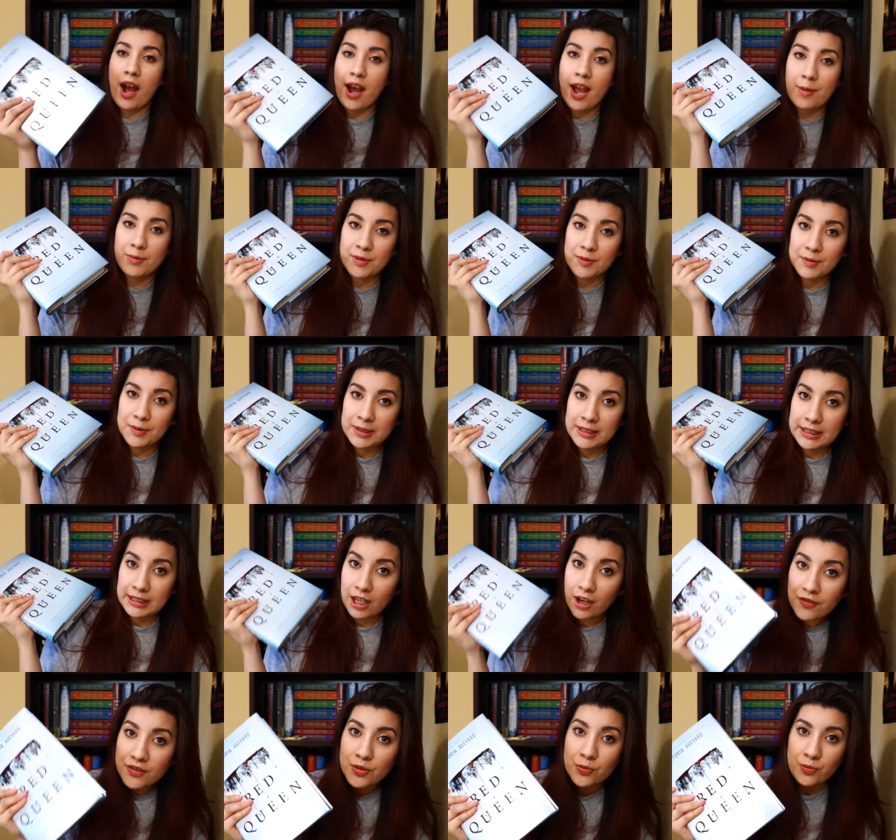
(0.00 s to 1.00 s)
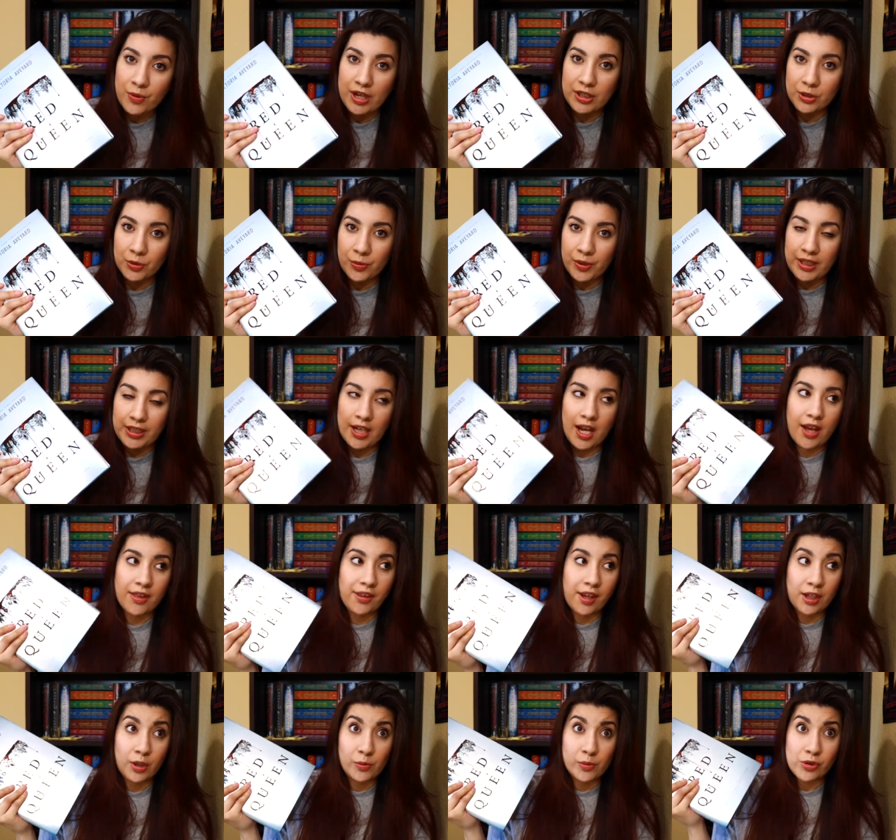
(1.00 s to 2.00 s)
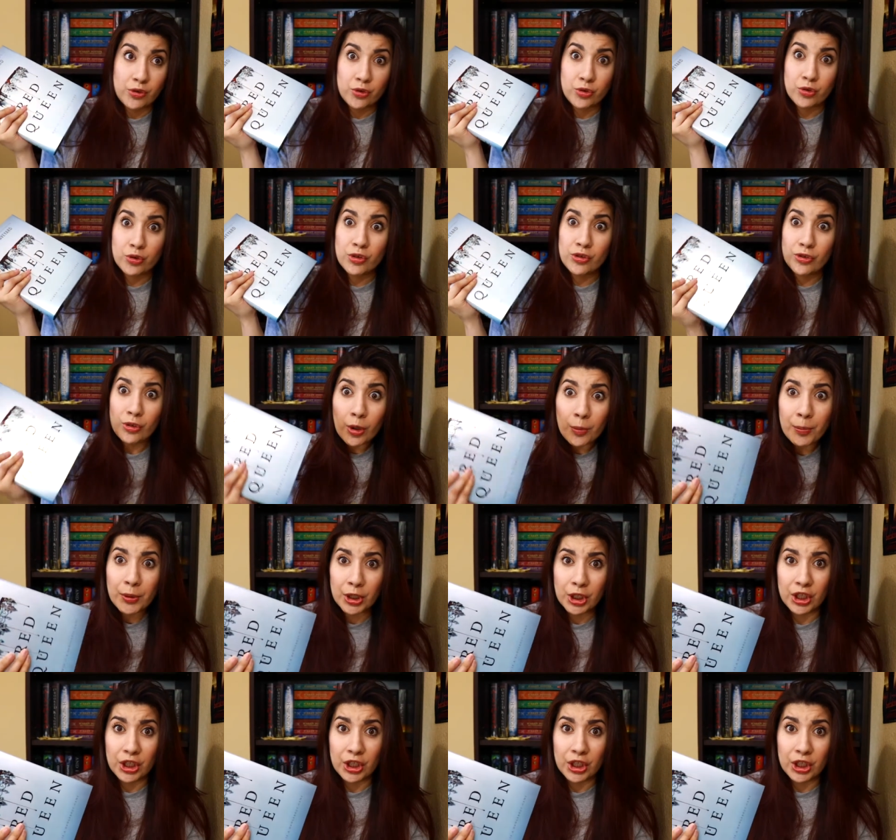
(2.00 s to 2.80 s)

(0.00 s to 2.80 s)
I absolutely loved Red Queen. I thought it was super